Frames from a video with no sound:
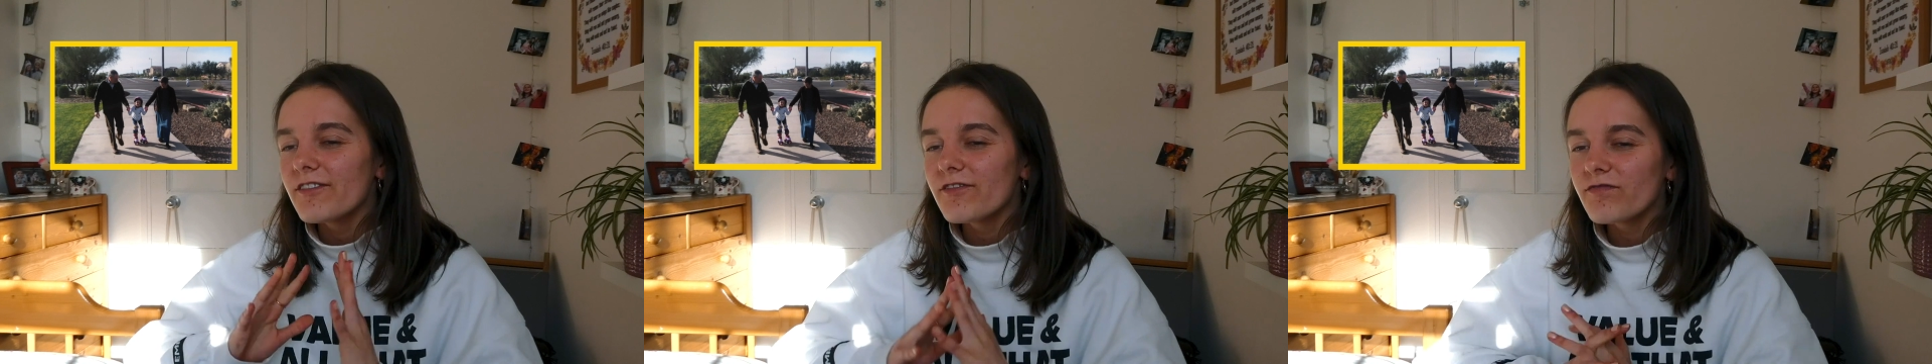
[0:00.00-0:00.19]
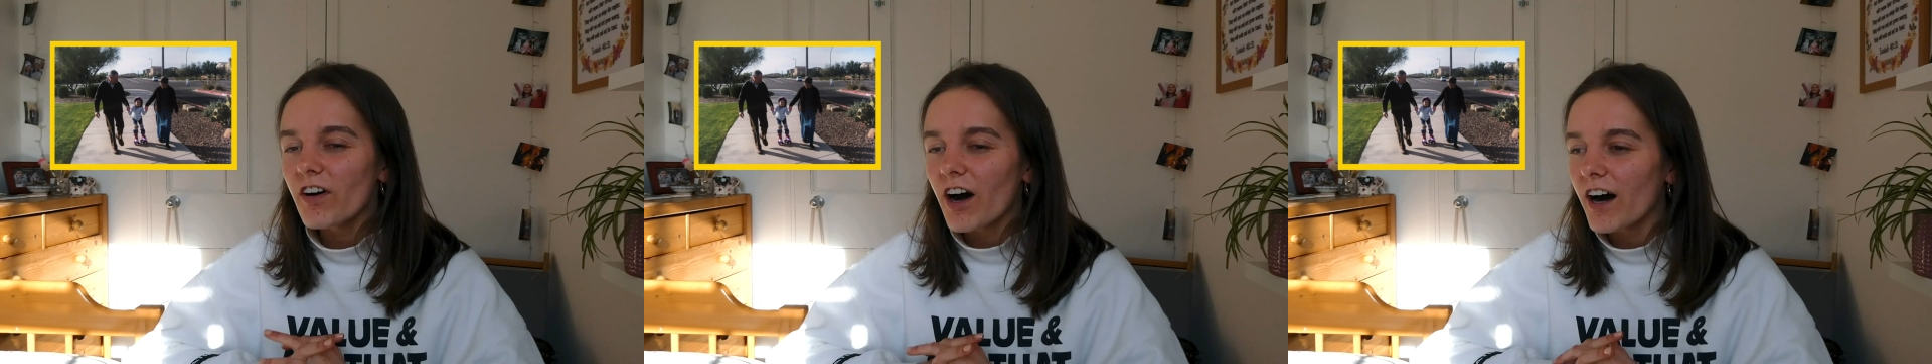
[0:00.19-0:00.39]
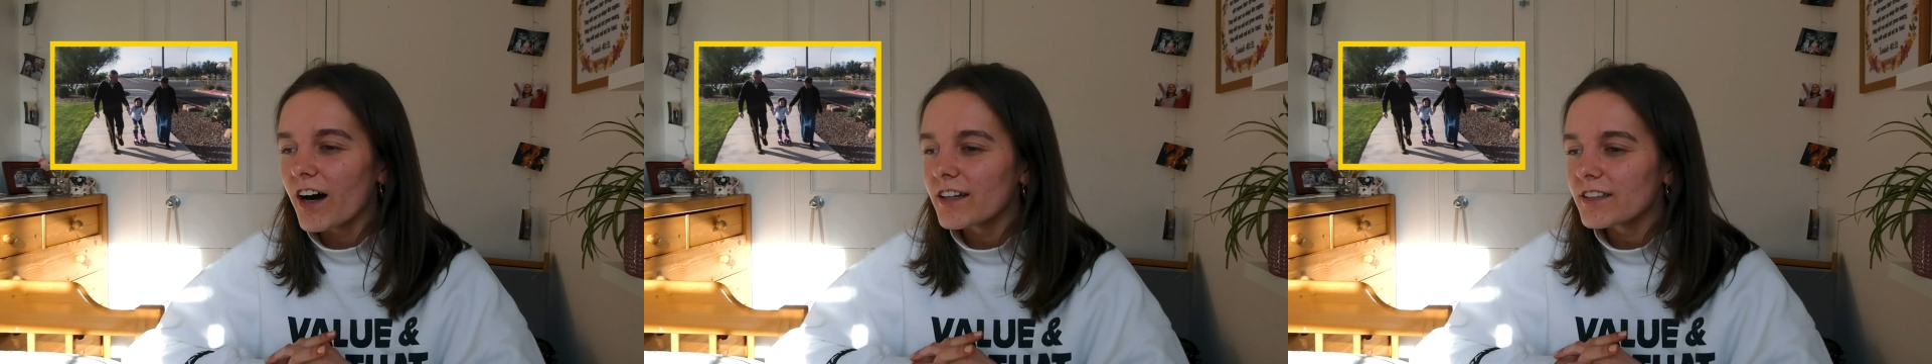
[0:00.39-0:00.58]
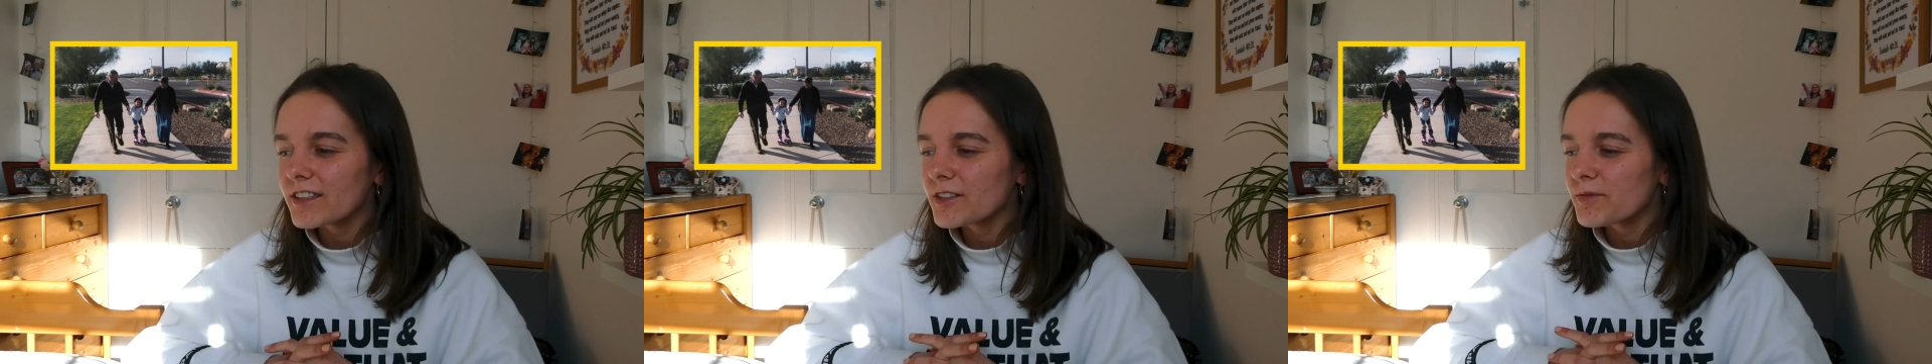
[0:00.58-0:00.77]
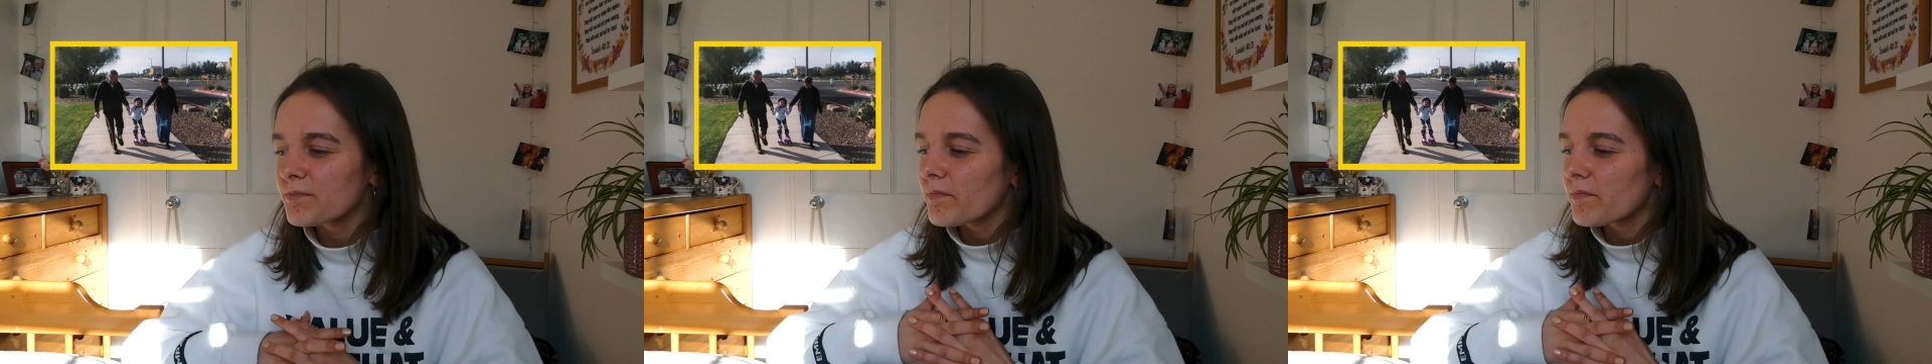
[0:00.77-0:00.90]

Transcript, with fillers: fun,